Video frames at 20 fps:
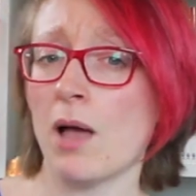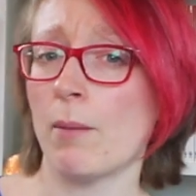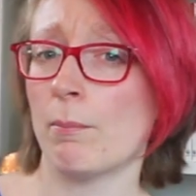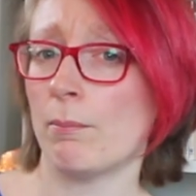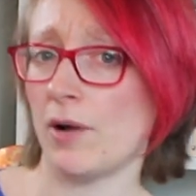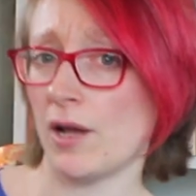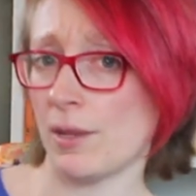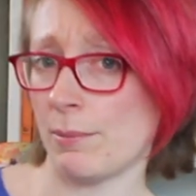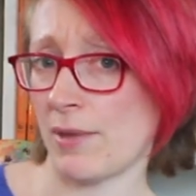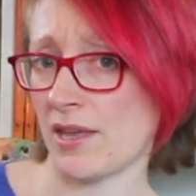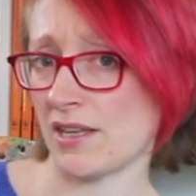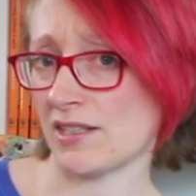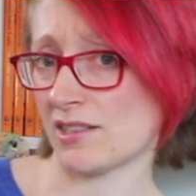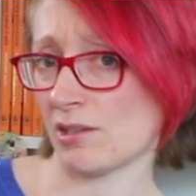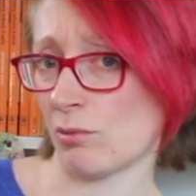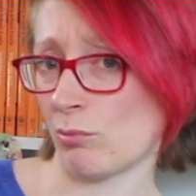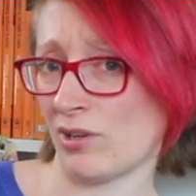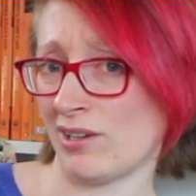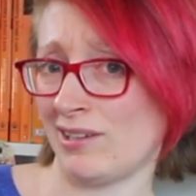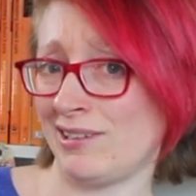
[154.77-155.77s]
might make
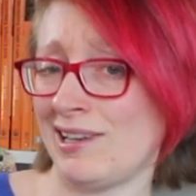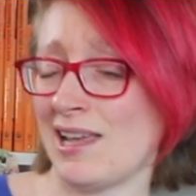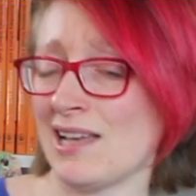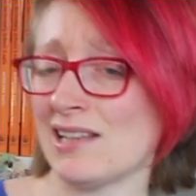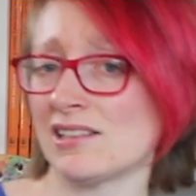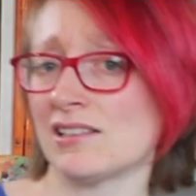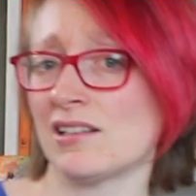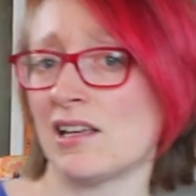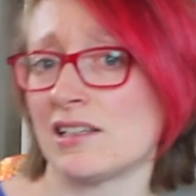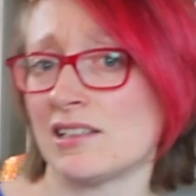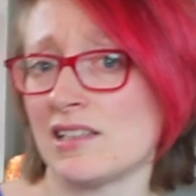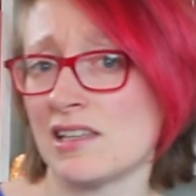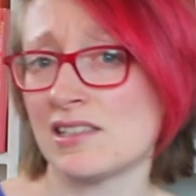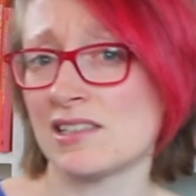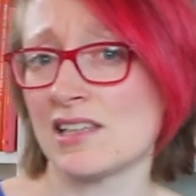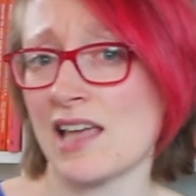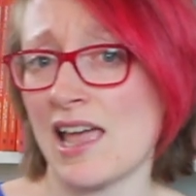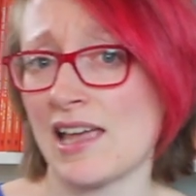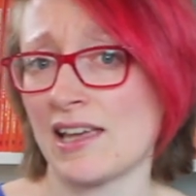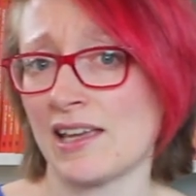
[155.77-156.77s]
someone less likely
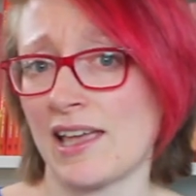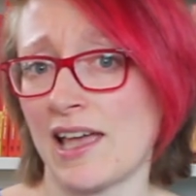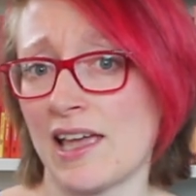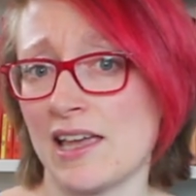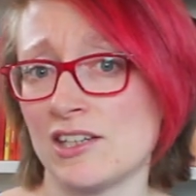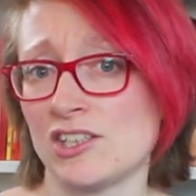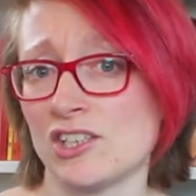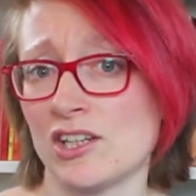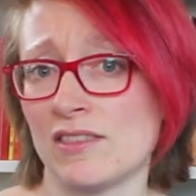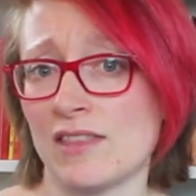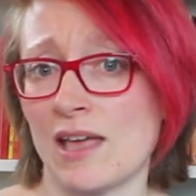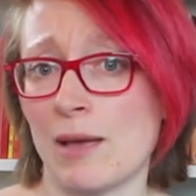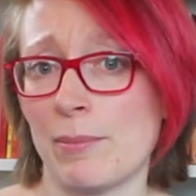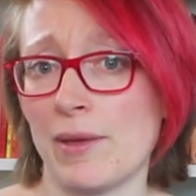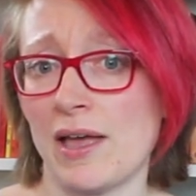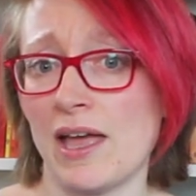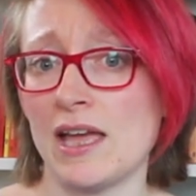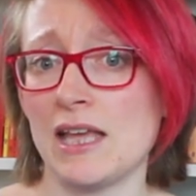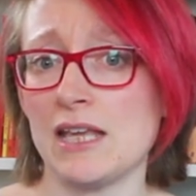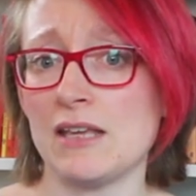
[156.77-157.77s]
to engage in that
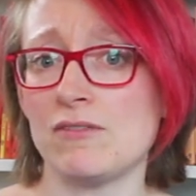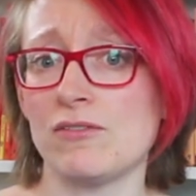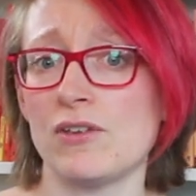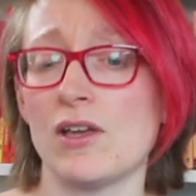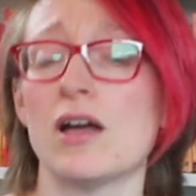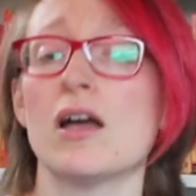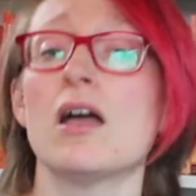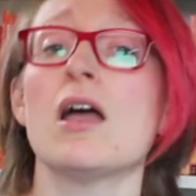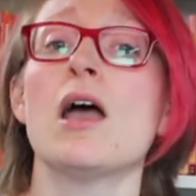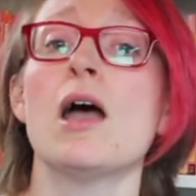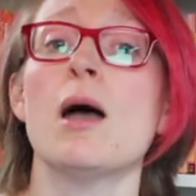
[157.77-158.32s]
behaviour.